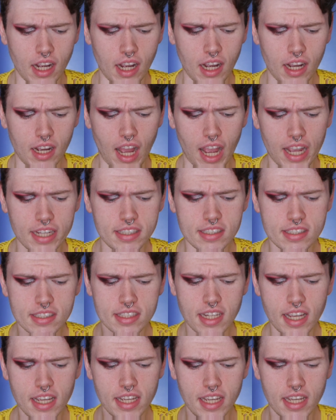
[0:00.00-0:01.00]
I'd
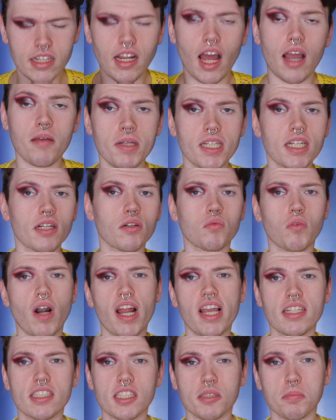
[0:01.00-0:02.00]
say it
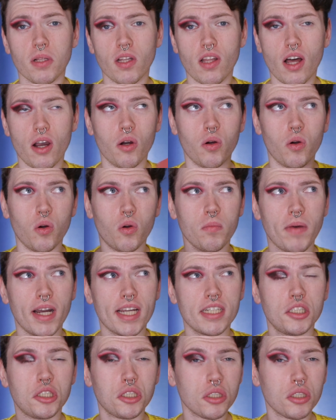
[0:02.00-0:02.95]
ranks below my